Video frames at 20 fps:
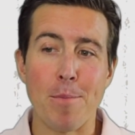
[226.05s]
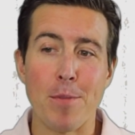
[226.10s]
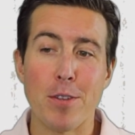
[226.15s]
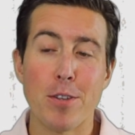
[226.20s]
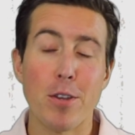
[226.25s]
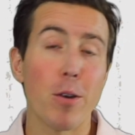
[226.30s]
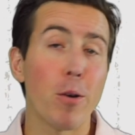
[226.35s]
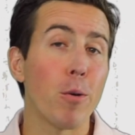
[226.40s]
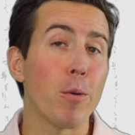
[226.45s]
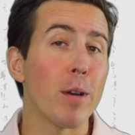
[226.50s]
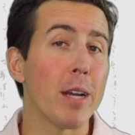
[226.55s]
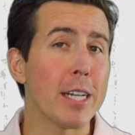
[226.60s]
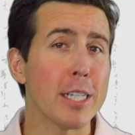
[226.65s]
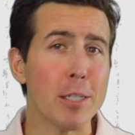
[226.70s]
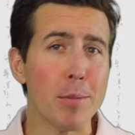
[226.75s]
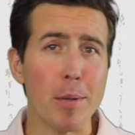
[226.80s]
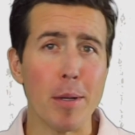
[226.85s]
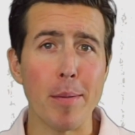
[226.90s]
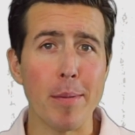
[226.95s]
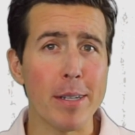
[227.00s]
So
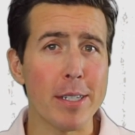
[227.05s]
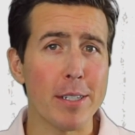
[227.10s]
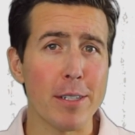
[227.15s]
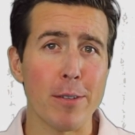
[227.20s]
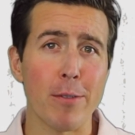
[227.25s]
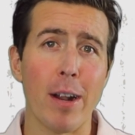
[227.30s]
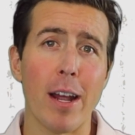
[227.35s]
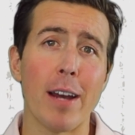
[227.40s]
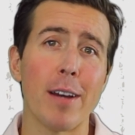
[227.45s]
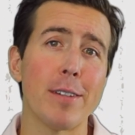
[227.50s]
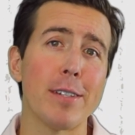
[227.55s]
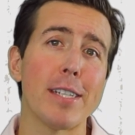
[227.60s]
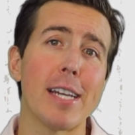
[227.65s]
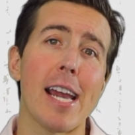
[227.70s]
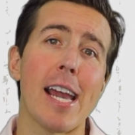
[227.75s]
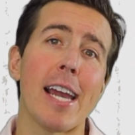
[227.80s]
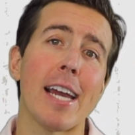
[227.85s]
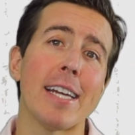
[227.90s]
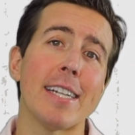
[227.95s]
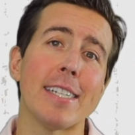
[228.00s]
experiment around,
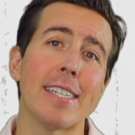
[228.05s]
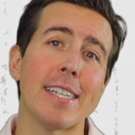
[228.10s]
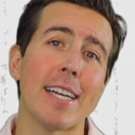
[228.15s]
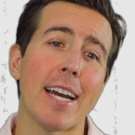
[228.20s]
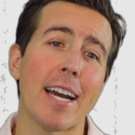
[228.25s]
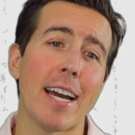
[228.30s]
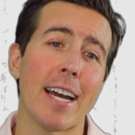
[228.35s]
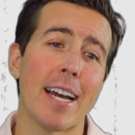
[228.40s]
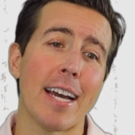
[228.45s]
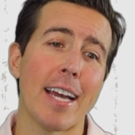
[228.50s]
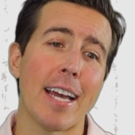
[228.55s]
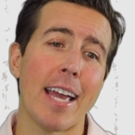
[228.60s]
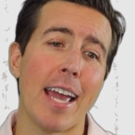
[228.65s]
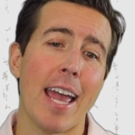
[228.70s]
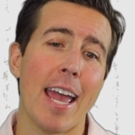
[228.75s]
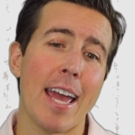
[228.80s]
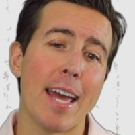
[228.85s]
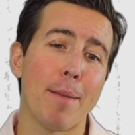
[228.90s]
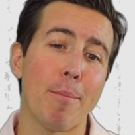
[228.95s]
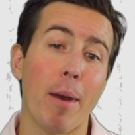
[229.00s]
and
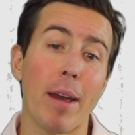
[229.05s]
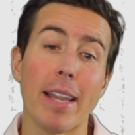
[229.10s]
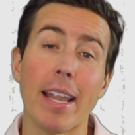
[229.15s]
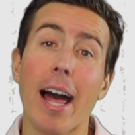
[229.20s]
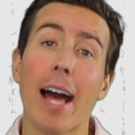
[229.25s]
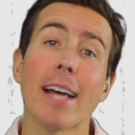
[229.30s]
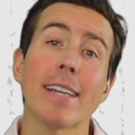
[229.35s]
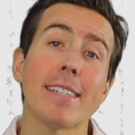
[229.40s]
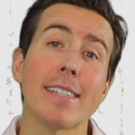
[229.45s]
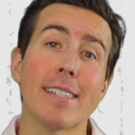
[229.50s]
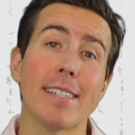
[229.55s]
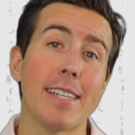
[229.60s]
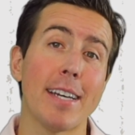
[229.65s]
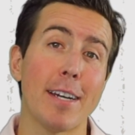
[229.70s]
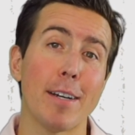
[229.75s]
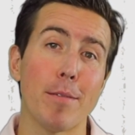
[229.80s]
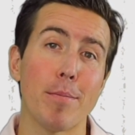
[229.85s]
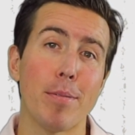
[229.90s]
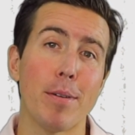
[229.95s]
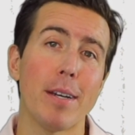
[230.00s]
my last
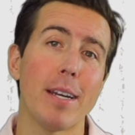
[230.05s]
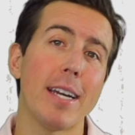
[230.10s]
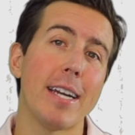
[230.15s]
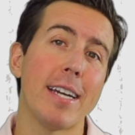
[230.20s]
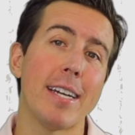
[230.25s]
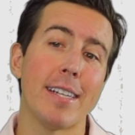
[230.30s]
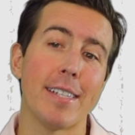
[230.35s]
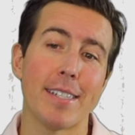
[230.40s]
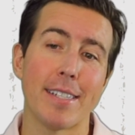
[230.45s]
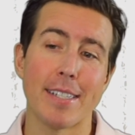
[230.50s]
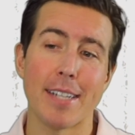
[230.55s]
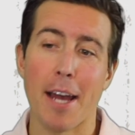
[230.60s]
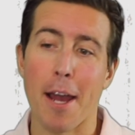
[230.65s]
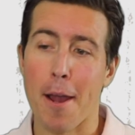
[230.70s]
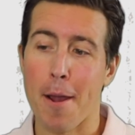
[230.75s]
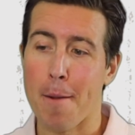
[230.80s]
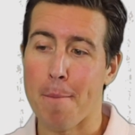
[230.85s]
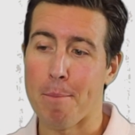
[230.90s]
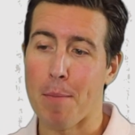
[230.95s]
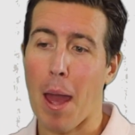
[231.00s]
tip is
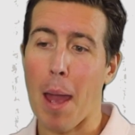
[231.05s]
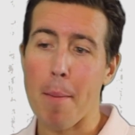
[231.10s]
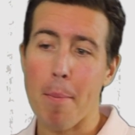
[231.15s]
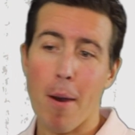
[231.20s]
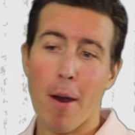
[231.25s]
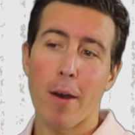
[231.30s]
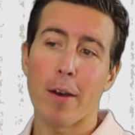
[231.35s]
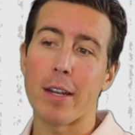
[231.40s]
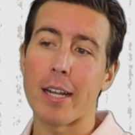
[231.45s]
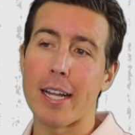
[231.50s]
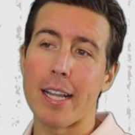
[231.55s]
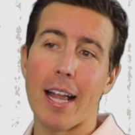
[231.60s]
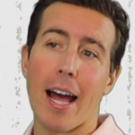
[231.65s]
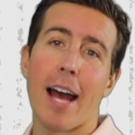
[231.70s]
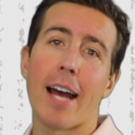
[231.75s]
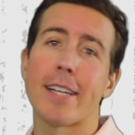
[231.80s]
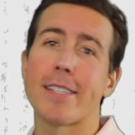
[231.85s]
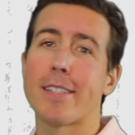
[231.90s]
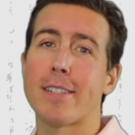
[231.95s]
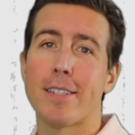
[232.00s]
I bought
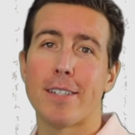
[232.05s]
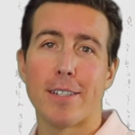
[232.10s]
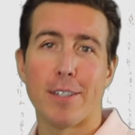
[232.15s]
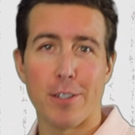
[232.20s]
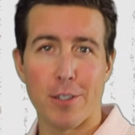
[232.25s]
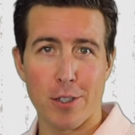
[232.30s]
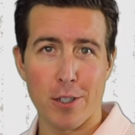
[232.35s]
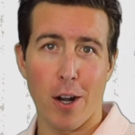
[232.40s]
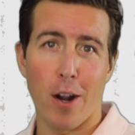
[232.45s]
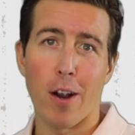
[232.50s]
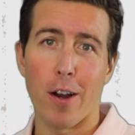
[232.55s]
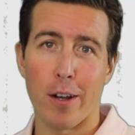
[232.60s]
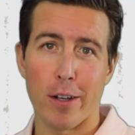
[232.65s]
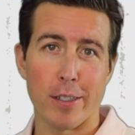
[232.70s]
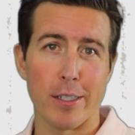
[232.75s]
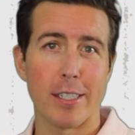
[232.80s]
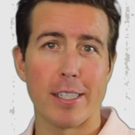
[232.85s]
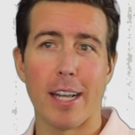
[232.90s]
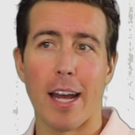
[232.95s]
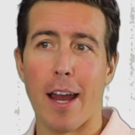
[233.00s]
glass
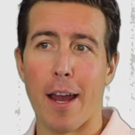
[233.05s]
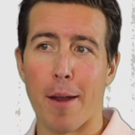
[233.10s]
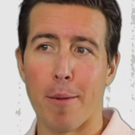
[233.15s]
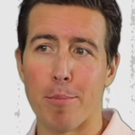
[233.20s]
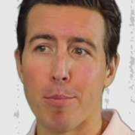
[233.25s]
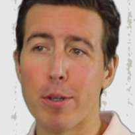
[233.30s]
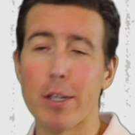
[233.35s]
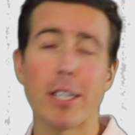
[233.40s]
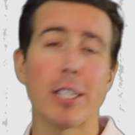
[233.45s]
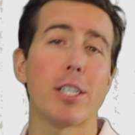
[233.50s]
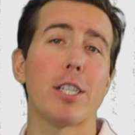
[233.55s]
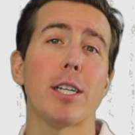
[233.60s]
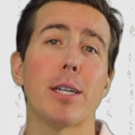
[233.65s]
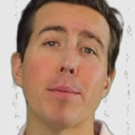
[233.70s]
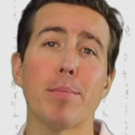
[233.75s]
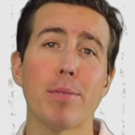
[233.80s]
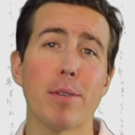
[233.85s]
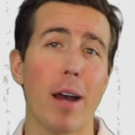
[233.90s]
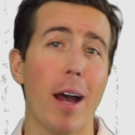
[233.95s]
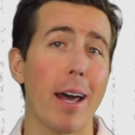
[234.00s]
jars, pretty
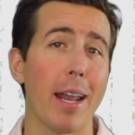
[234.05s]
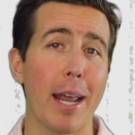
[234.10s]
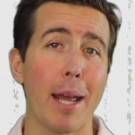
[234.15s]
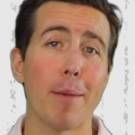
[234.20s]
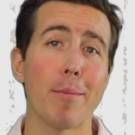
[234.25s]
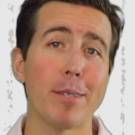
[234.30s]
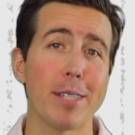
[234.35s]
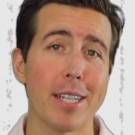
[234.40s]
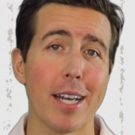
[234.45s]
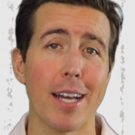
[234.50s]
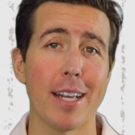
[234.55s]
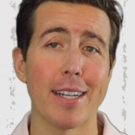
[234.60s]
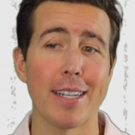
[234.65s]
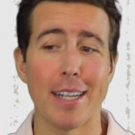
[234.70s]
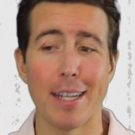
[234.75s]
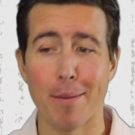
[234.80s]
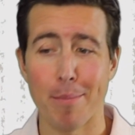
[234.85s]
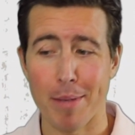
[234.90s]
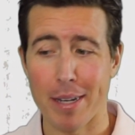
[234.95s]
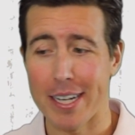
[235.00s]
cheap on Amazon,
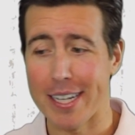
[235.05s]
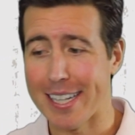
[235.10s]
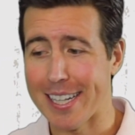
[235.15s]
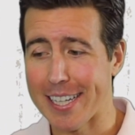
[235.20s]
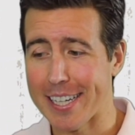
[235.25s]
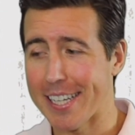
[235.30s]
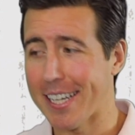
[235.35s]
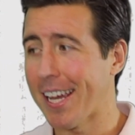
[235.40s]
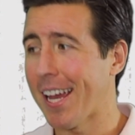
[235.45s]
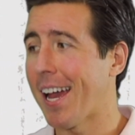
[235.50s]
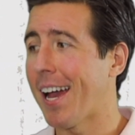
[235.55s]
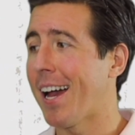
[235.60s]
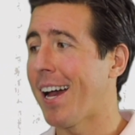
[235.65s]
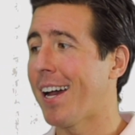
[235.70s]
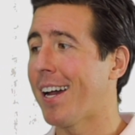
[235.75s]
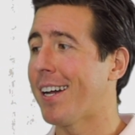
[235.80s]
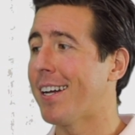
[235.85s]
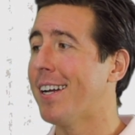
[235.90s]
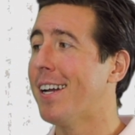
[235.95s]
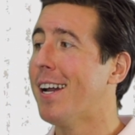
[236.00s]
admittedly,
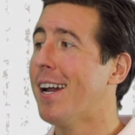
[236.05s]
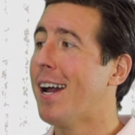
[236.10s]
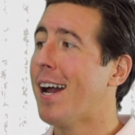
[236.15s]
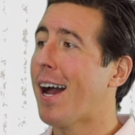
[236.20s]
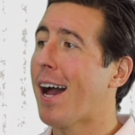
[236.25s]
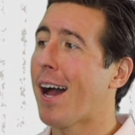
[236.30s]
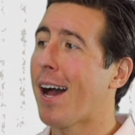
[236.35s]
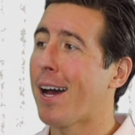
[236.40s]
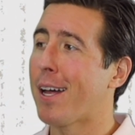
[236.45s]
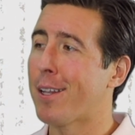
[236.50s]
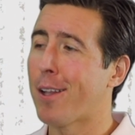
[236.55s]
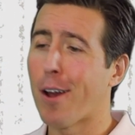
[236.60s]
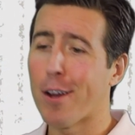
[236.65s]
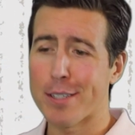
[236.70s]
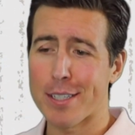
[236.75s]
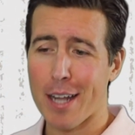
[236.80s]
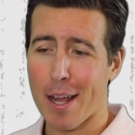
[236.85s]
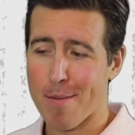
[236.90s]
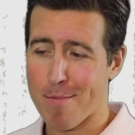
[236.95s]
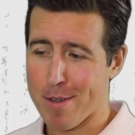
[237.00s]
a
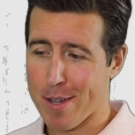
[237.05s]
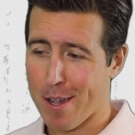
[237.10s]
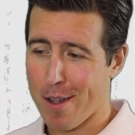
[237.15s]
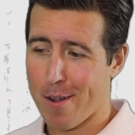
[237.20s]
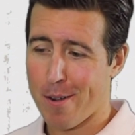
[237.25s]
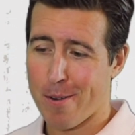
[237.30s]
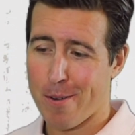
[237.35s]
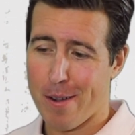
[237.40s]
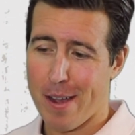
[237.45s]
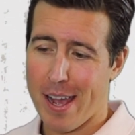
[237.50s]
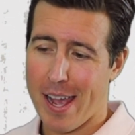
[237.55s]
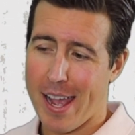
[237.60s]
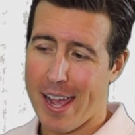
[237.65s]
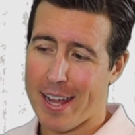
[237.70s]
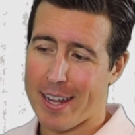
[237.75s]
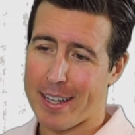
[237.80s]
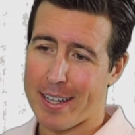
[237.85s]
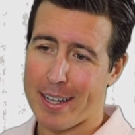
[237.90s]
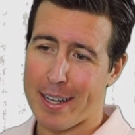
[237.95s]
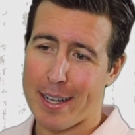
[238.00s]
long time ago,
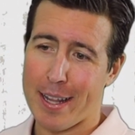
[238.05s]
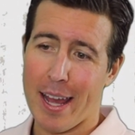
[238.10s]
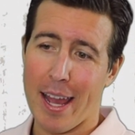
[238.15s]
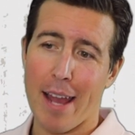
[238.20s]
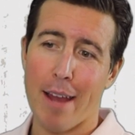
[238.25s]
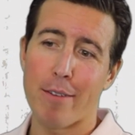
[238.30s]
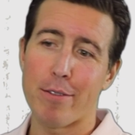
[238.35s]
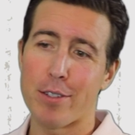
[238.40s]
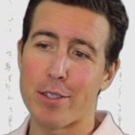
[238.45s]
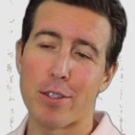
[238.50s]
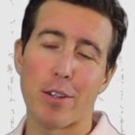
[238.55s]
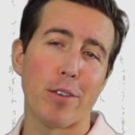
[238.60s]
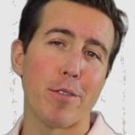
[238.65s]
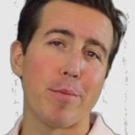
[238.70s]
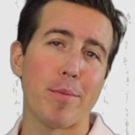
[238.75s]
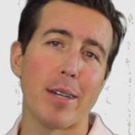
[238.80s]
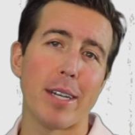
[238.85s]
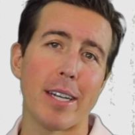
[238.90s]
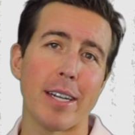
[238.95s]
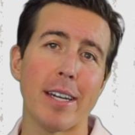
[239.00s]
and they have
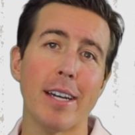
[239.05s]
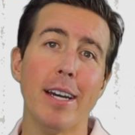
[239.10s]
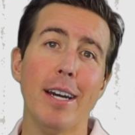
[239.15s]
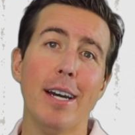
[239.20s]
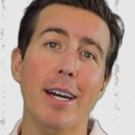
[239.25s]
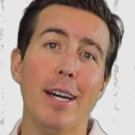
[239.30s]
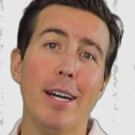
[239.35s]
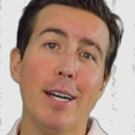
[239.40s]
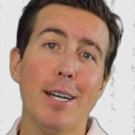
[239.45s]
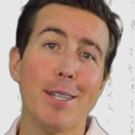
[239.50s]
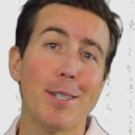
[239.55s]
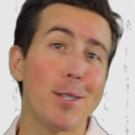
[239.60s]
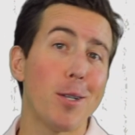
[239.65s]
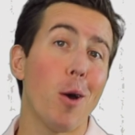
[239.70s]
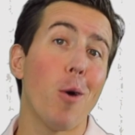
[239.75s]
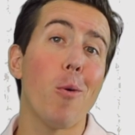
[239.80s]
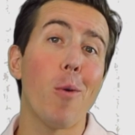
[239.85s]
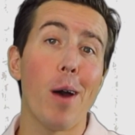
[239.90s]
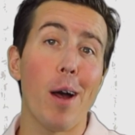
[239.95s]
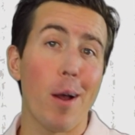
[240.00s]
served me
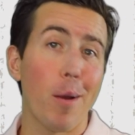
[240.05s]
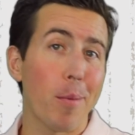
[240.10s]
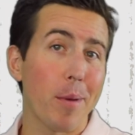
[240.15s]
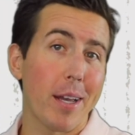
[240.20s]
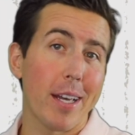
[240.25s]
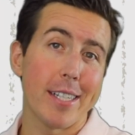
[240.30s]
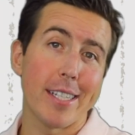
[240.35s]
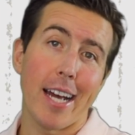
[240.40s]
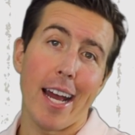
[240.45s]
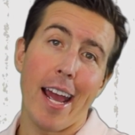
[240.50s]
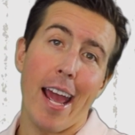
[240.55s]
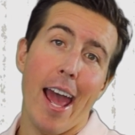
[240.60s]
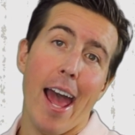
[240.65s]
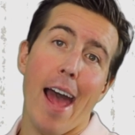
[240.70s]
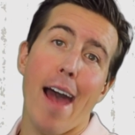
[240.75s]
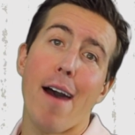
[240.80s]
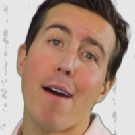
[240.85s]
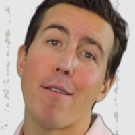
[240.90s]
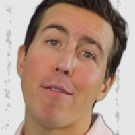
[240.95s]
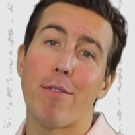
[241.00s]
so well because I
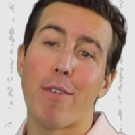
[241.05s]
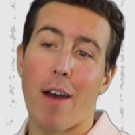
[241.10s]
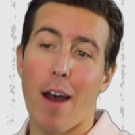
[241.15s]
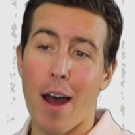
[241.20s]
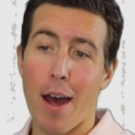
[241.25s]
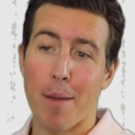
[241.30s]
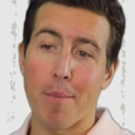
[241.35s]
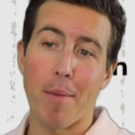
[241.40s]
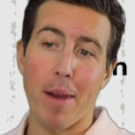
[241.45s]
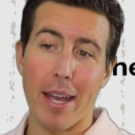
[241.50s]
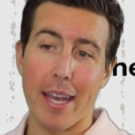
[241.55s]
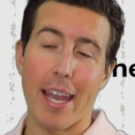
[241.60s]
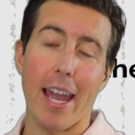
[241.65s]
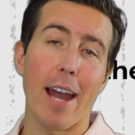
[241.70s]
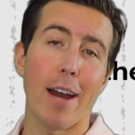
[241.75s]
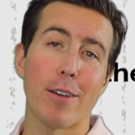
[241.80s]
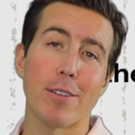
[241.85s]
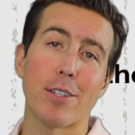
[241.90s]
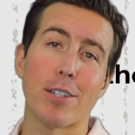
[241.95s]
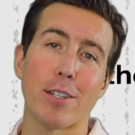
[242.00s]
have on my
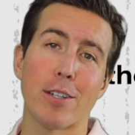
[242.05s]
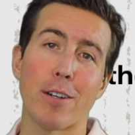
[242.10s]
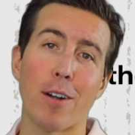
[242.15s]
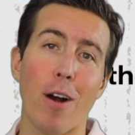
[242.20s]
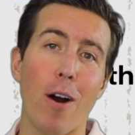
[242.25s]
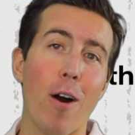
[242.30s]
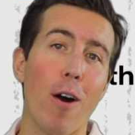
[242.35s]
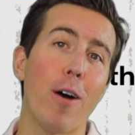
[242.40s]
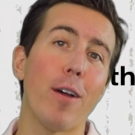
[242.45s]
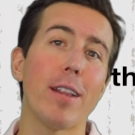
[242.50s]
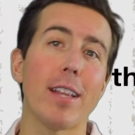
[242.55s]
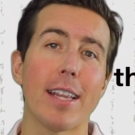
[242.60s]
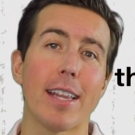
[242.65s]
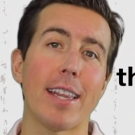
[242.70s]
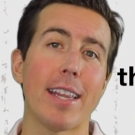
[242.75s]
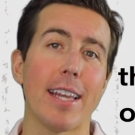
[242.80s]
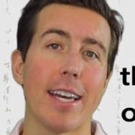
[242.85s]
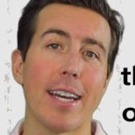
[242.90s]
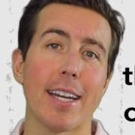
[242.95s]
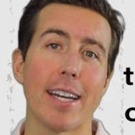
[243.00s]
counter all the
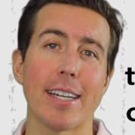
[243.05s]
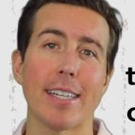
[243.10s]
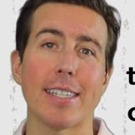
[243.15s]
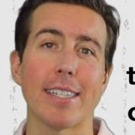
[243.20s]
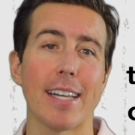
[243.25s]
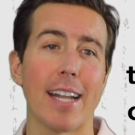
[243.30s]
things